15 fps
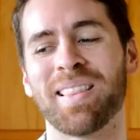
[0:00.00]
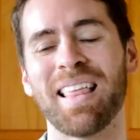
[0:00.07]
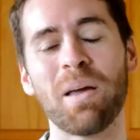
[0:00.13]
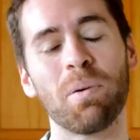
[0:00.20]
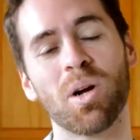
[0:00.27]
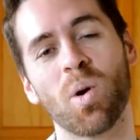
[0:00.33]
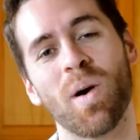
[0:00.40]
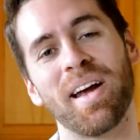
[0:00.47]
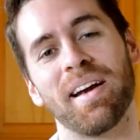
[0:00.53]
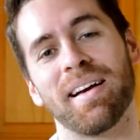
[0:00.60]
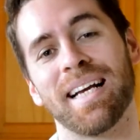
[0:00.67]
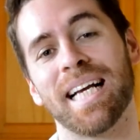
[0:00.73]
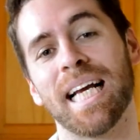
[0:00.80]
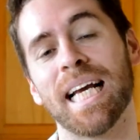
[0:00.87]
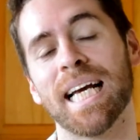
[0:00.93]
they require
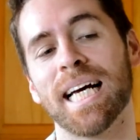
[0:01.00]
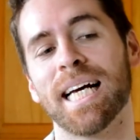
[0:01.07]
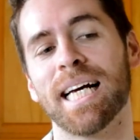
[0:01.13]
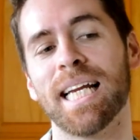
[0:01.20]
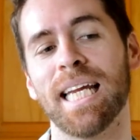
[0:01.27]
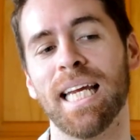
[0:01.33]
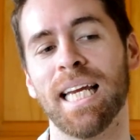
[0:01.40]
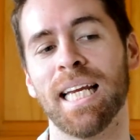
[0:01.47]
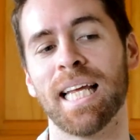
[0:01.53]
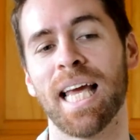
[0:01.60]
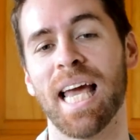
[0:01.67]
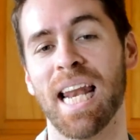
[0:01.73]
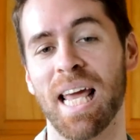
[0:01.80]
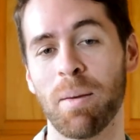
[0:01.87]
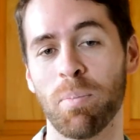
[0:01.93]
cutting,
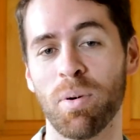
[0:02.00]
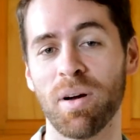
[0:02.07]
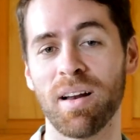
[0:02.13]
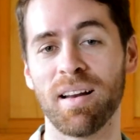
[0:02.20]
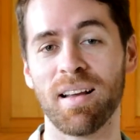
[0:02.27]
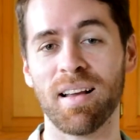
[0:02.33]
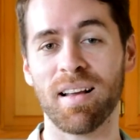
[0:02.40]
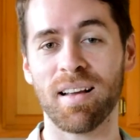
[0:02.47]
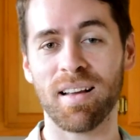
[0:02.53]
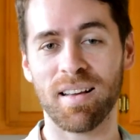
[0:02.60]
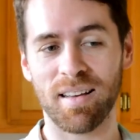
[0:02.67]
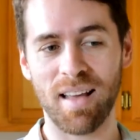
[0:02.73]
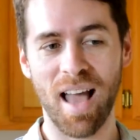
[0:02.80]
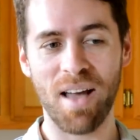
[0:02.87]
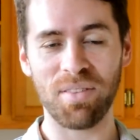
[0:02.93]
and I put
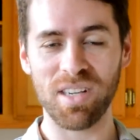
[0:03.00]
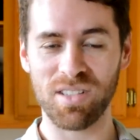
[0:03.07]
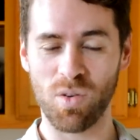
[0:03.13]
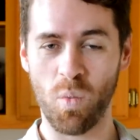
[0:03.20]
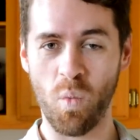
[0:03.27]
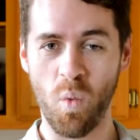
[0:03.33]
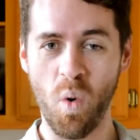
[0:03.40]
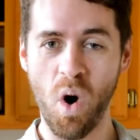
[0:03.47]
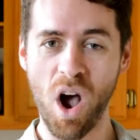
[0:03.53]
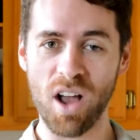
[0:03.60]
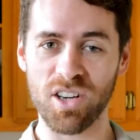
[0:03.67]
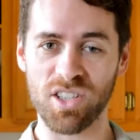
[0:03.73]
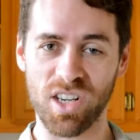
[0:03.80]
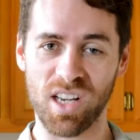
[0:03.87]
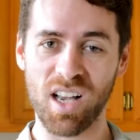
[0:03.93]
having to
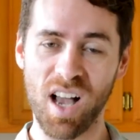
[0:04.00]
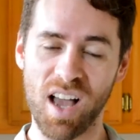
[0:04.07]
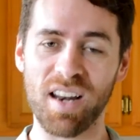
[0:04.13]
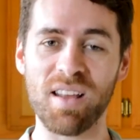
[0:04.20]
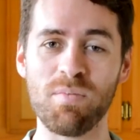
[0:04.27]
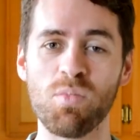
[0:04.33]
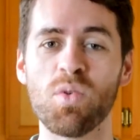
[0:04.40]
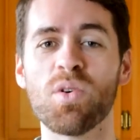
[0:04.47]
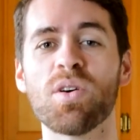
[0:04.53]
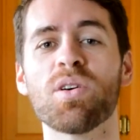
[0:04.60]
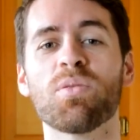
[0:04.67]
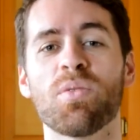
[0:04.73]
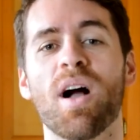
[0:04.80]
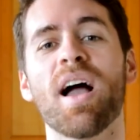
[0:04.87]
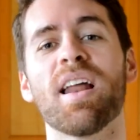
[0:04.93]
wash a cutting
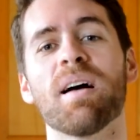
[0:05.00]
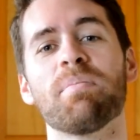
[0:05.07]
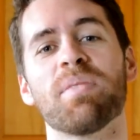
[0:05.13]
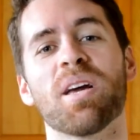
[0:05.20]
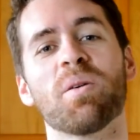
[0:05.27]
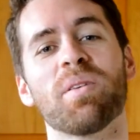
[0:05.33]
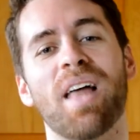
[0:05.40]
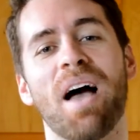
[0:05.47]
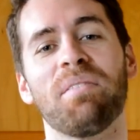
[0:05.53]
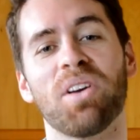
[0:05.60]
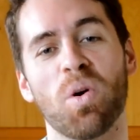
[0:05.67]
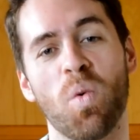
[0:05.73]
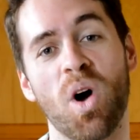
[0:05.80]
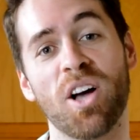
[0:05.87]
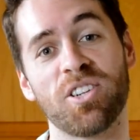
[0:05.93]
board right up there with
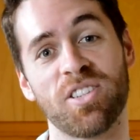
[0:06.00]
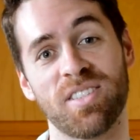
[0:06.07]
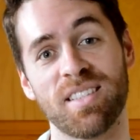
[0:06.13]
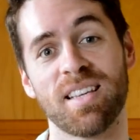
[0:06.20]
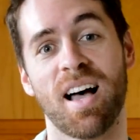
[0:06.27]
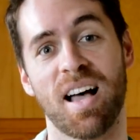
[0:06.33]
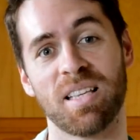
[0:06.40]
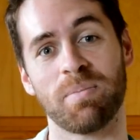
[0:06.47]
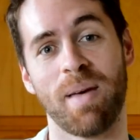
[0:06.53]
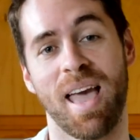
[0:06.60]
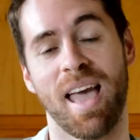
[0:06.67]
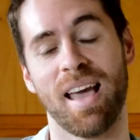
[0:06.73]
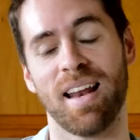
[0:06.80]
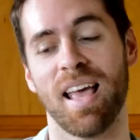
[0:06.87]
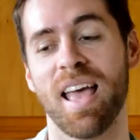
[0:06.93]
having to wash a
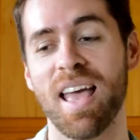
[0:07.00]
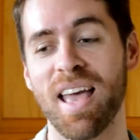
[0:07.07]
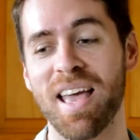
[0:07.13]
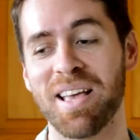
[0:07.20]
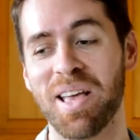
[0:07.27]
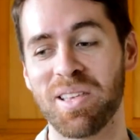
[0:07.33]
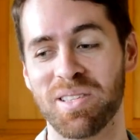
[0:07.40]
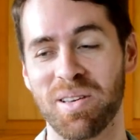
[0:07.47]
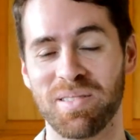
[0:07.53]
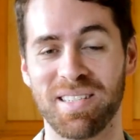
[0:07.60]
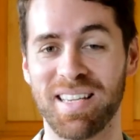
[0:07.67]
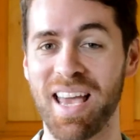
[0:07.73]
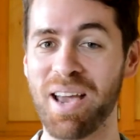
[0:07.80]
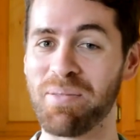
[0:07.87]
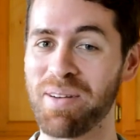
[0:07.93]
saucepan. So
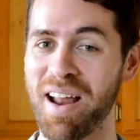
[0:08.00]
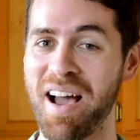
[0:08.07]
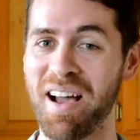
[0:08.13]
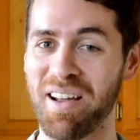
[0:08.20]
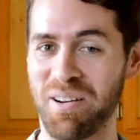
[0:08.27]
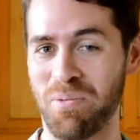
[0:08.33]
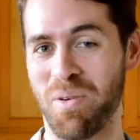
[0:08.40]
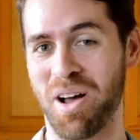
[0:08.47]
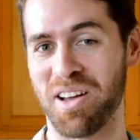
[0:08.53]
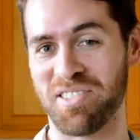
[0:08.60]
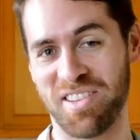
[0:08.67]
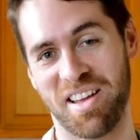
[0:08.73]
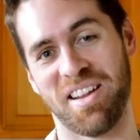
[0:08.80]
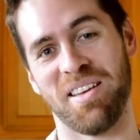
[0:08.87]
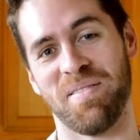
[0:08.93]
today we're not going to
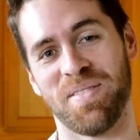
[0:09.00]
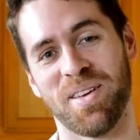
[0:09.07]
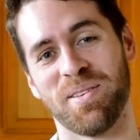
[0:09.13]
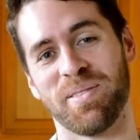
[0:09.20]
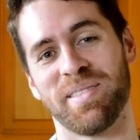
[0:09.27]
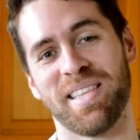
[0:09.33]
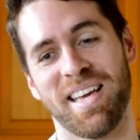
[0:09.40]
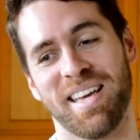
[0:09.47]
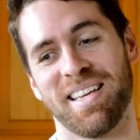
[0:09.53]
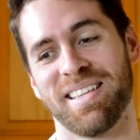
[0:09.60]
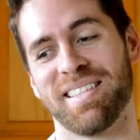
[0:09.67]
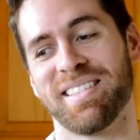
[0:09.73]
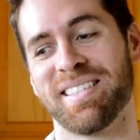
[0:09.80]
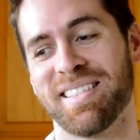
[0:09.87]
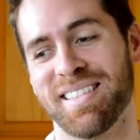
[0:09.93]
wash any of those
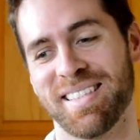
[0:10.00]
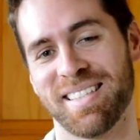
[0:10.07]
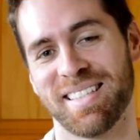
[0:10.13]
things.